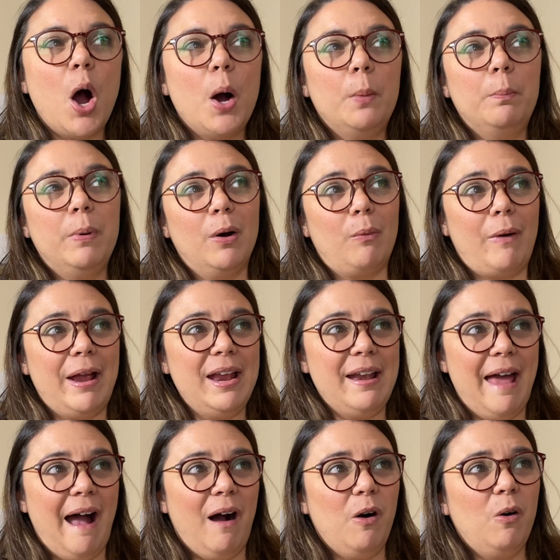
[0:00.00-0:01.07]
But right
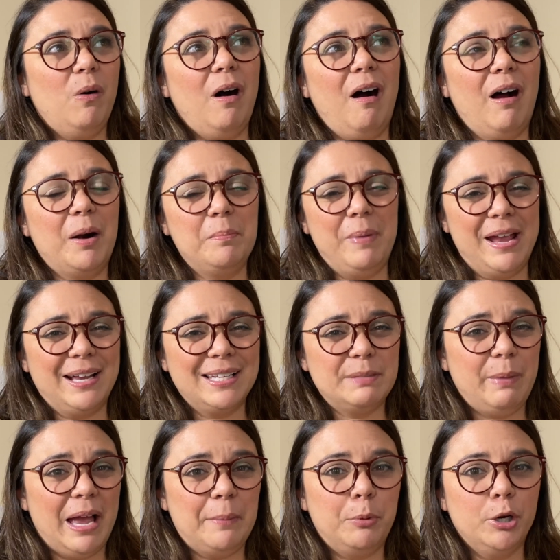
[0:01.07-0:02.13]
now, our bank is
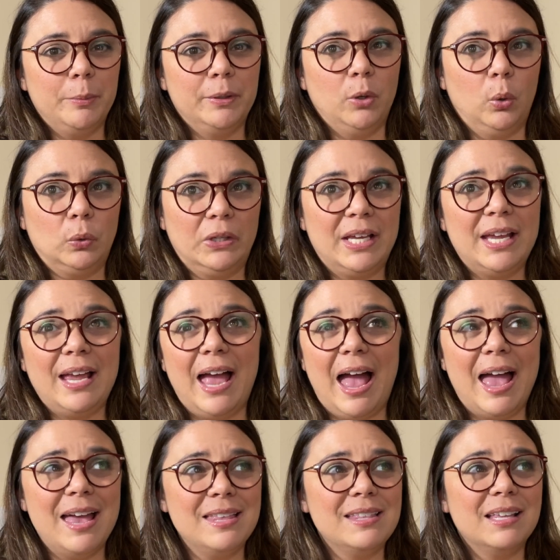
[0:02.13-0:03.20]
by appointment only.
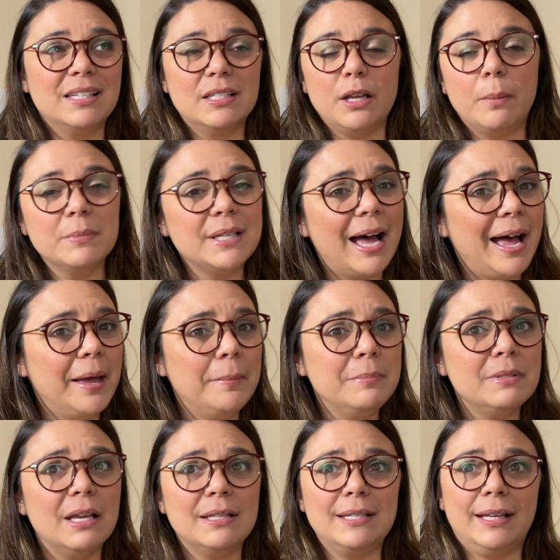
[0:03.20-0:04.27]
And
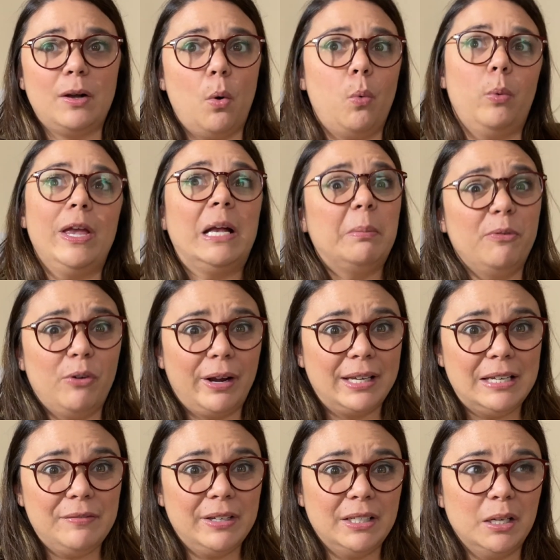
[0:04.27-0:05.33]
sometimes it's like a week before I
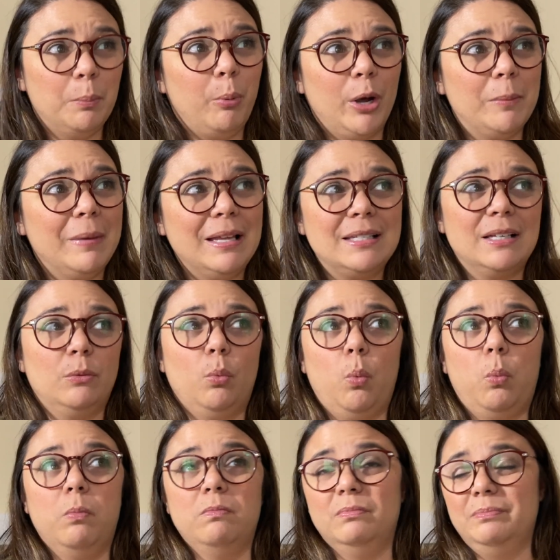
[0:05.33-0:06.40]
can even get an appointment to
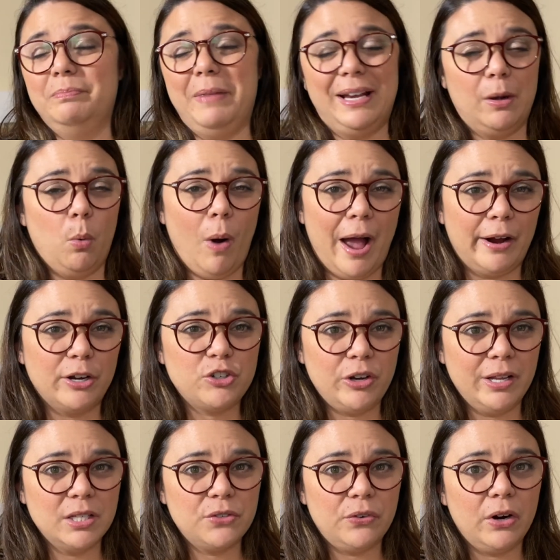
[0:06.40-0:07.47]
make a wire
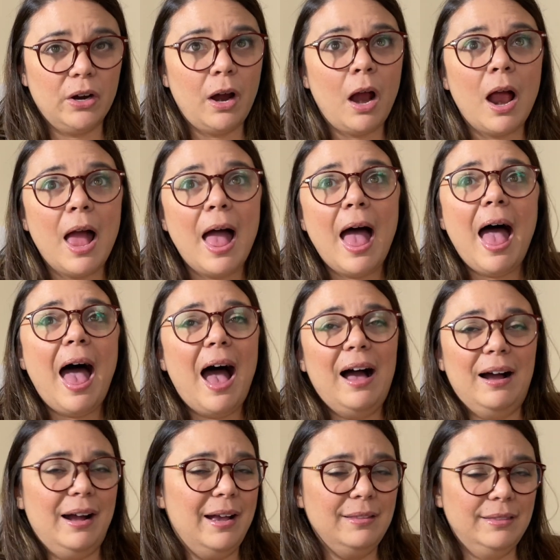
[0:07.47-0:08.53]
transfer.
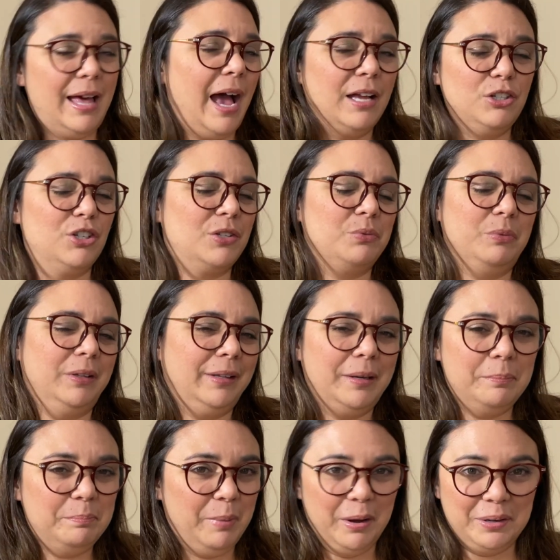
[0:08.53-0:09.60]
And that just really
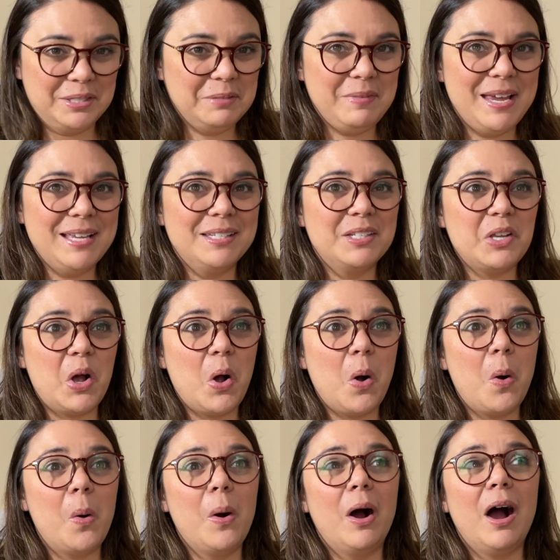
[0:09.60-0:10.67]
bugs me.
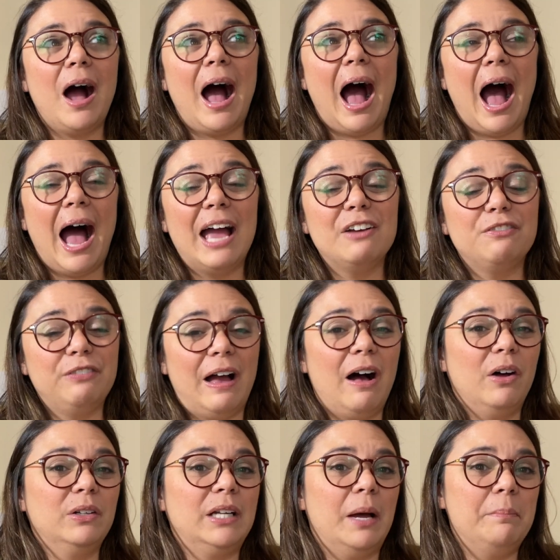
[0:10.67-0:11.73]
So I
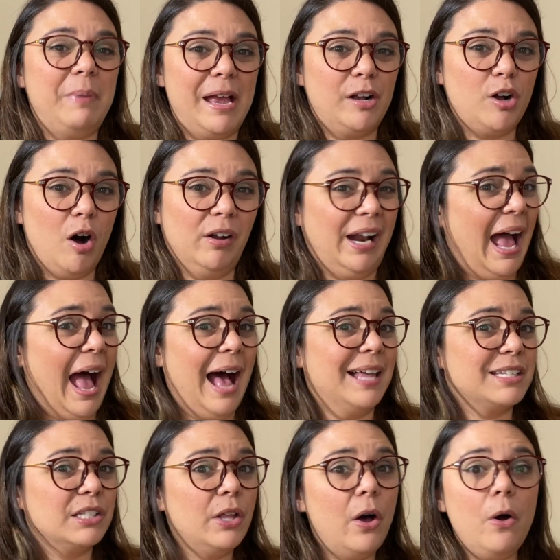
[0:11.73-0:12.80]
found a bank called
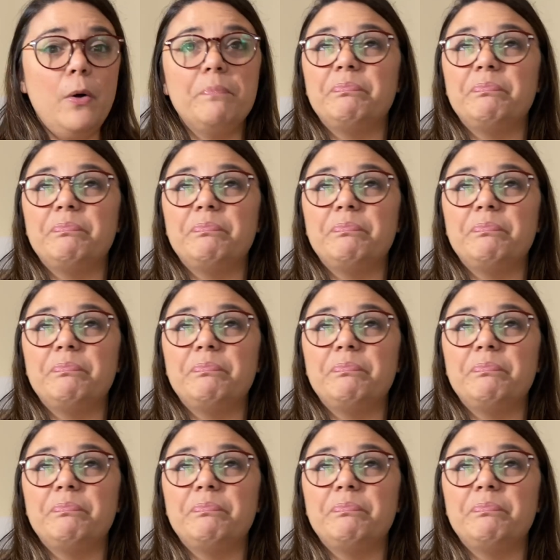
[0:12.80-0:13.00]
Aslo.